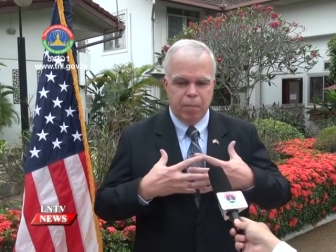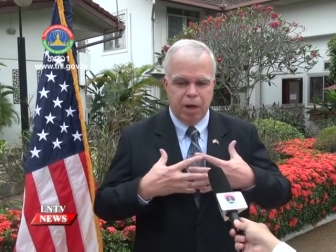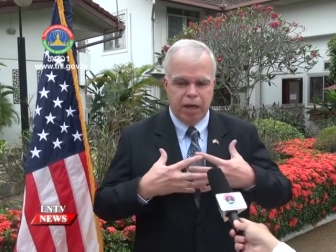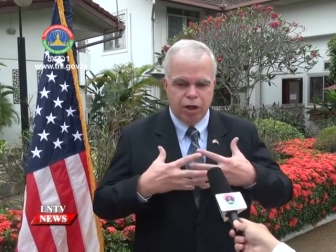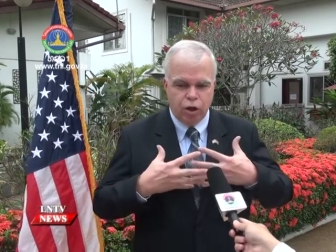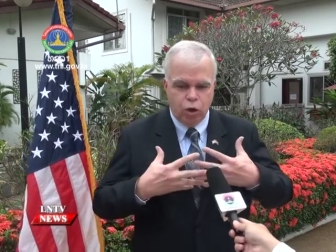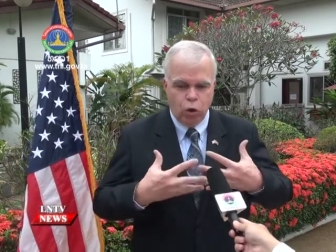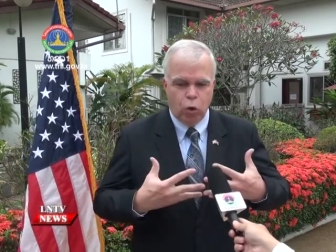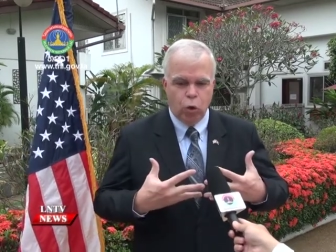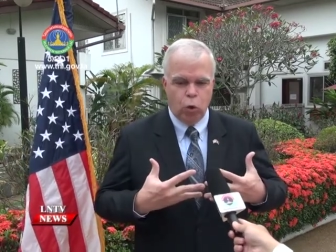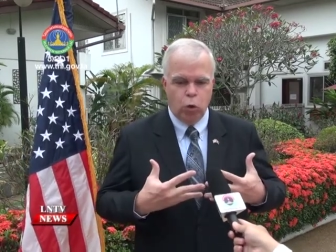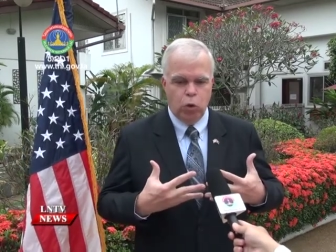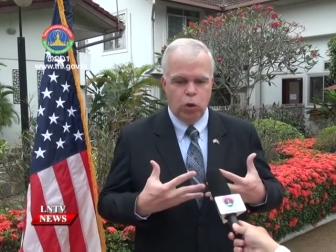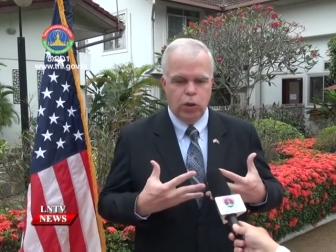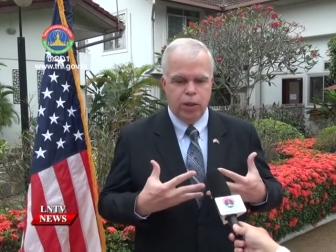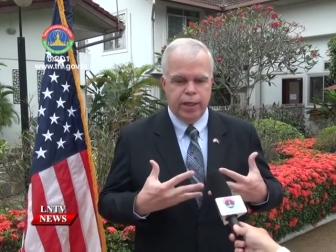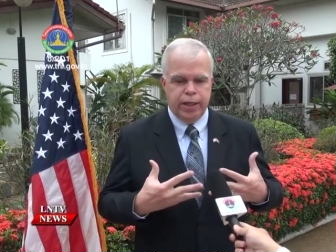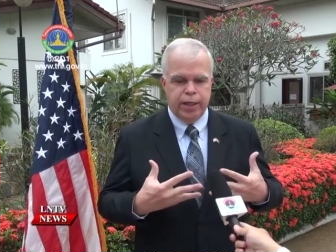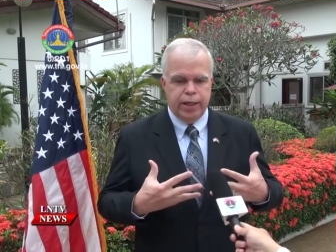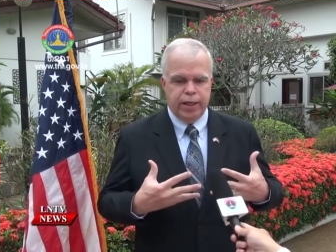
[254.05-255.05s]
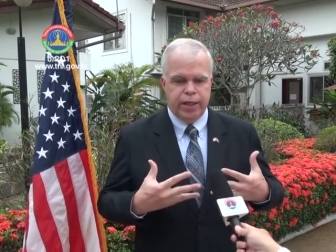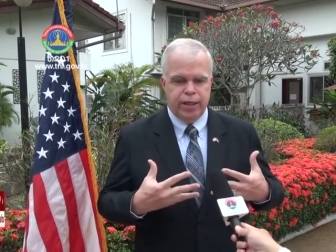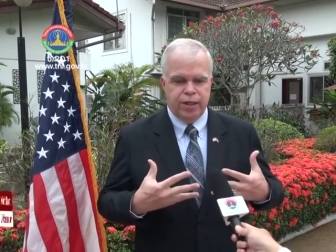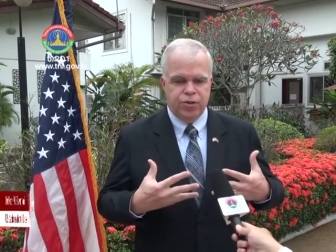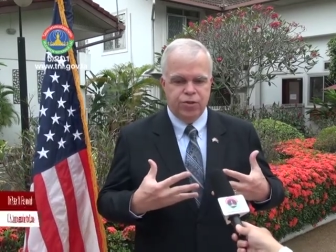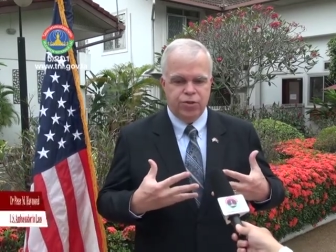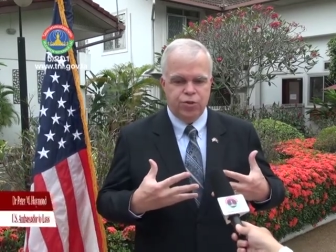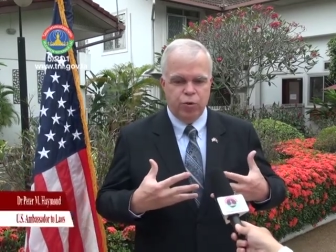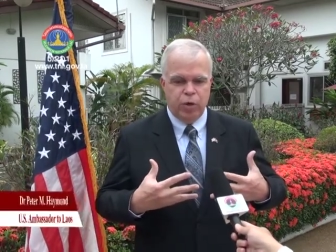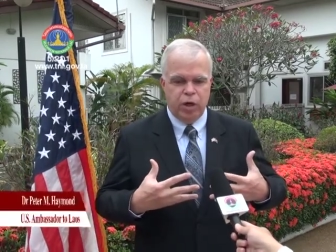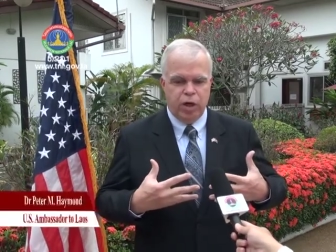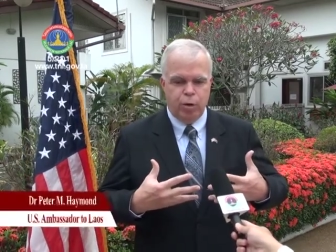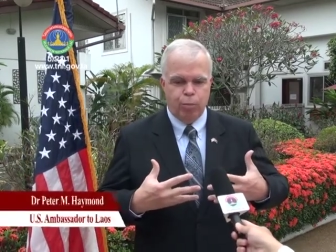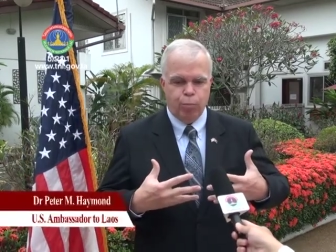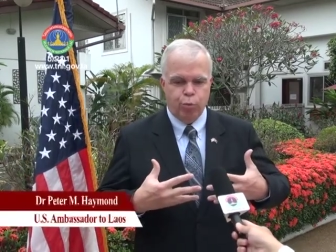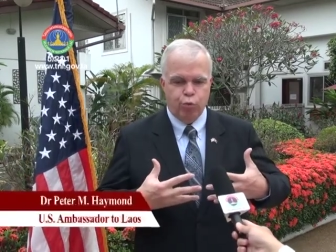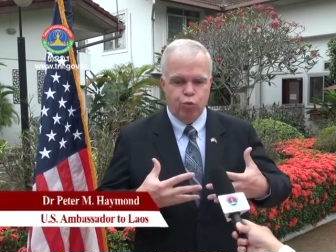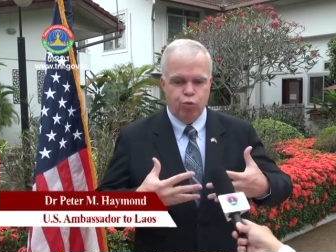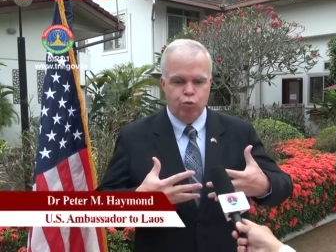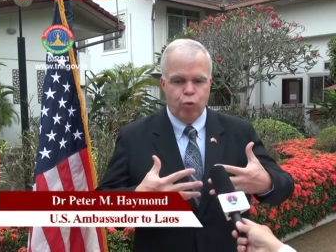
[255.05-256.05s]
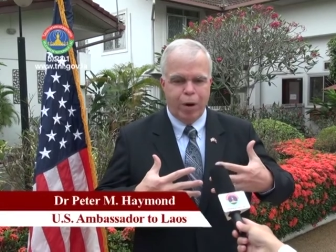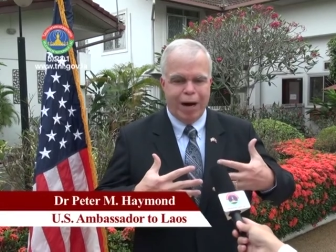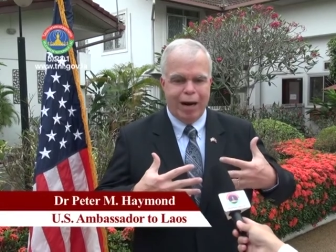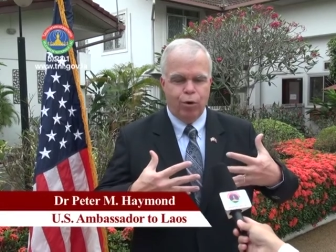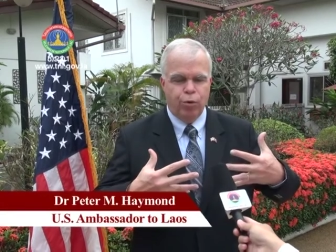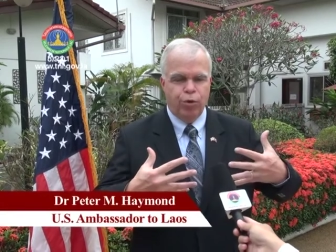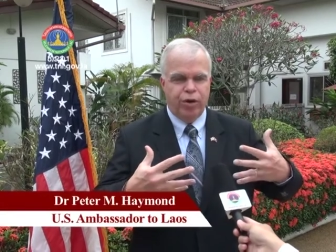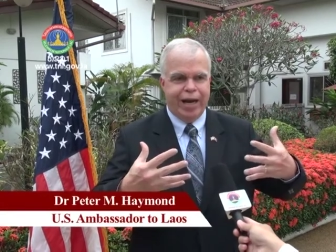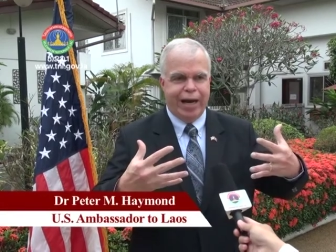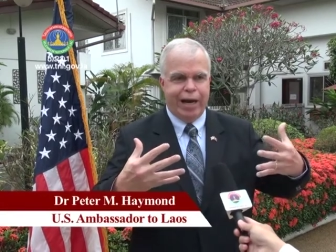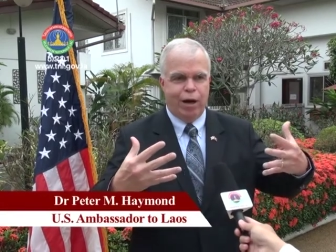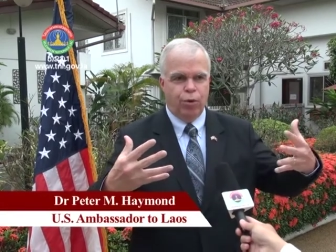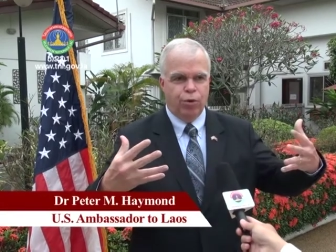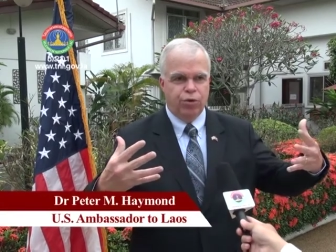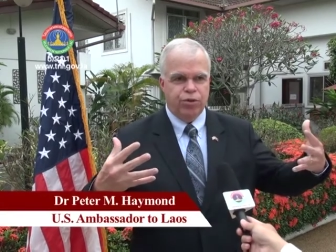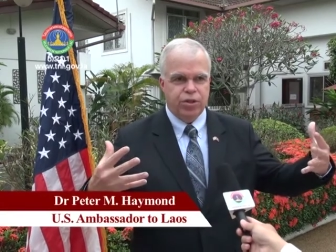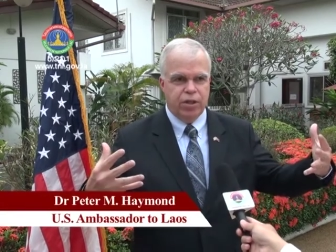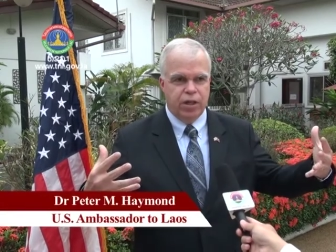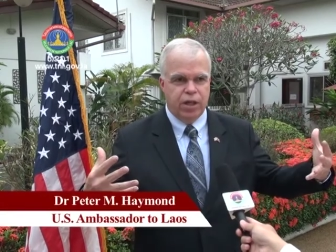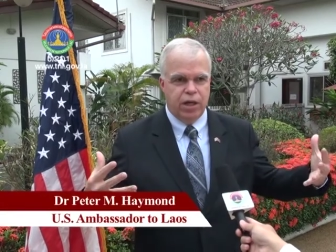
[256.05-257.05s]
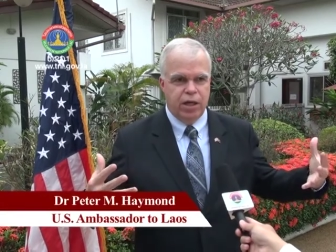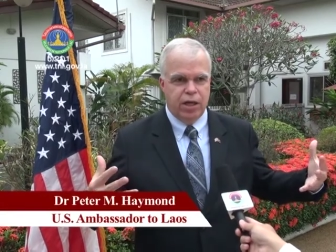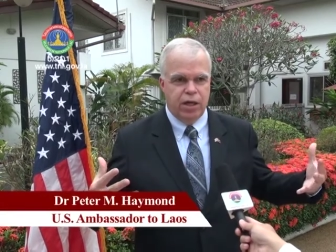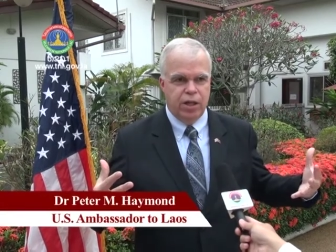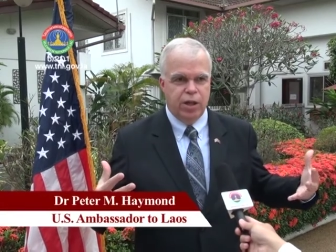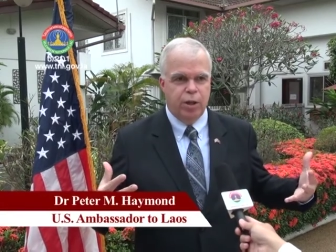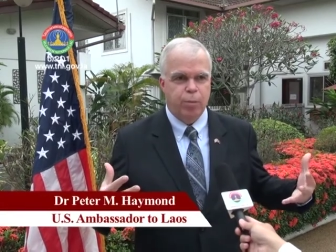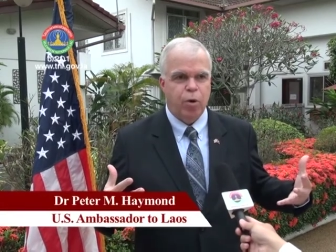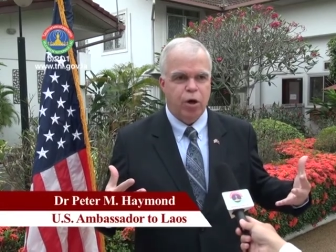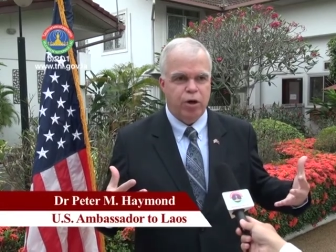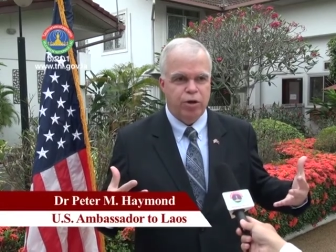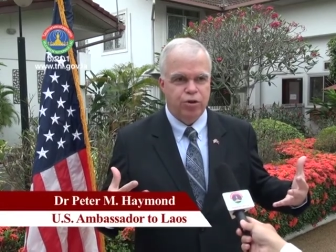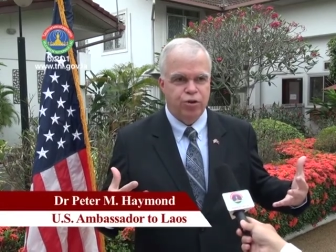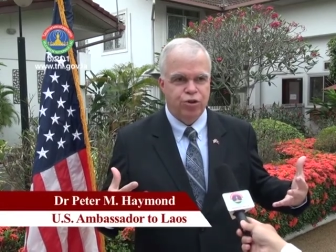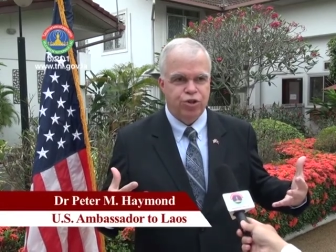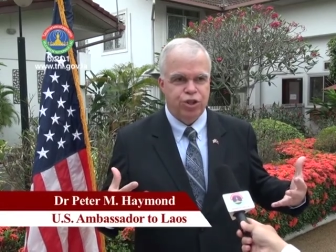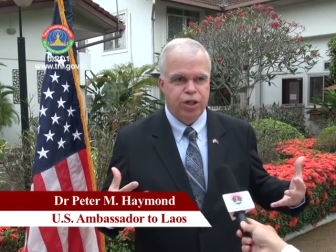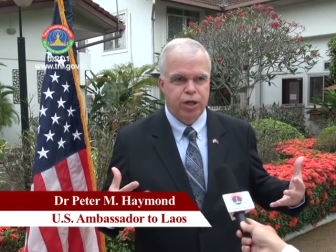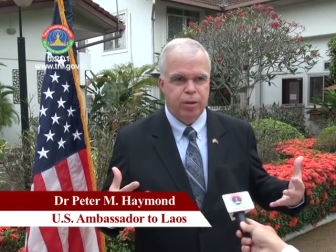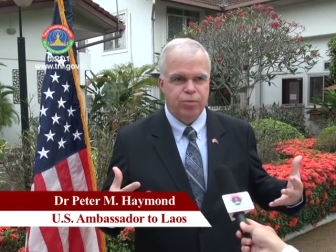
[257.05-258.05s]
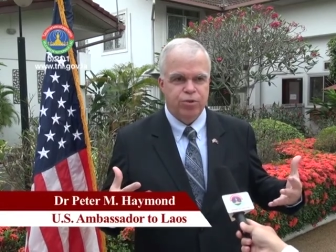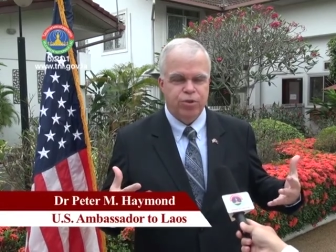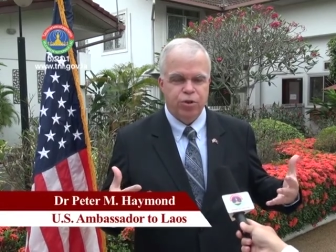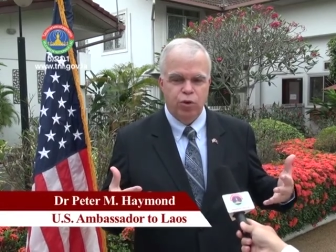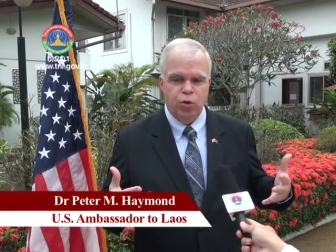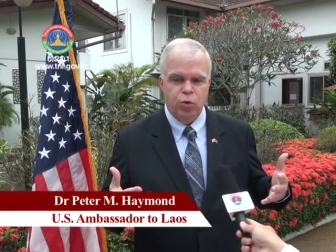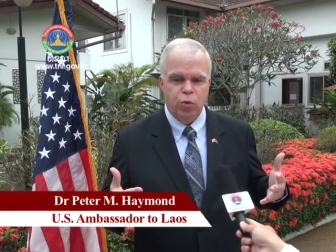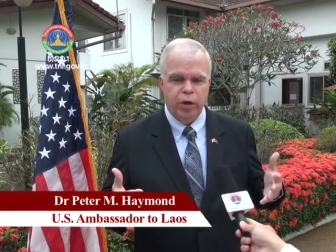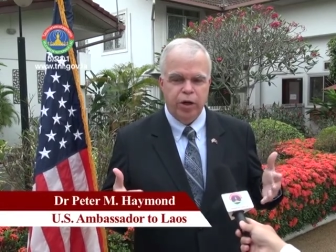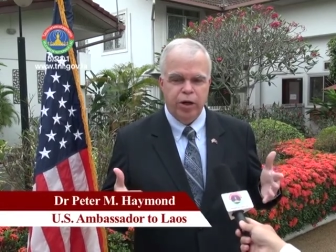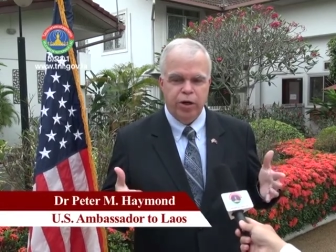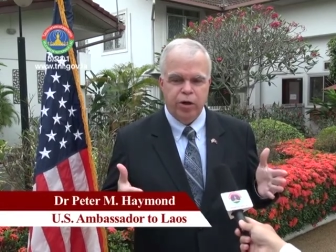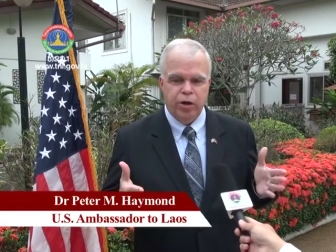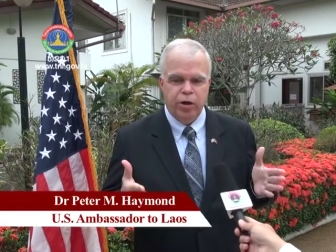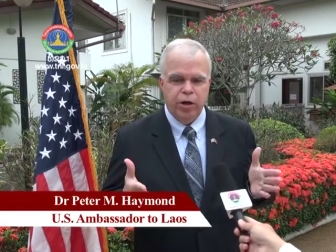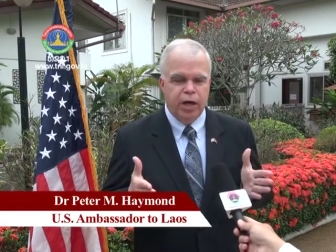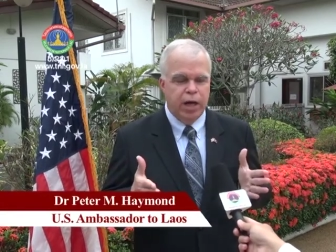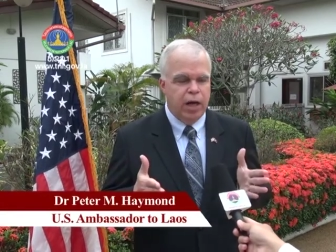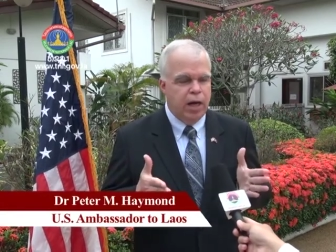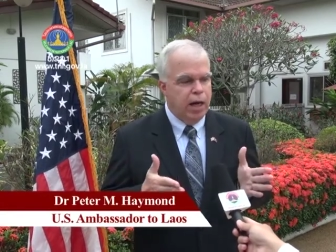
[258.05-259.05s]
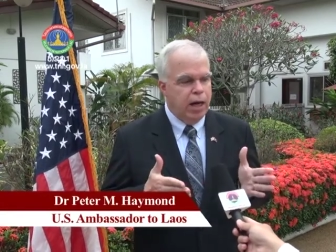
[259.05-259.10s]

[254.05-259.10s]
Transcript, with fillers: my goal is to help round out uh, the partnership so that we are